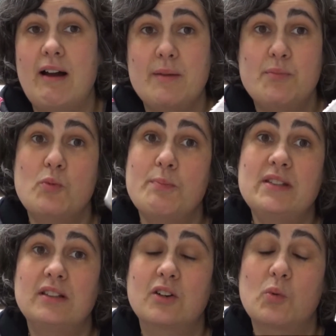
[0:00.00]
I put
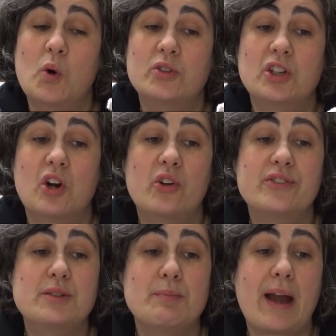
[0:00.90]
micellar water
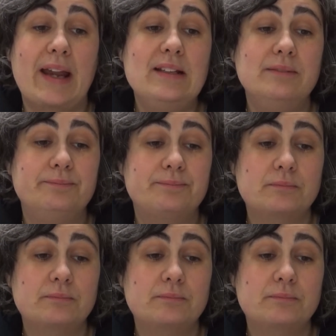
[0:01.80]
onto mine.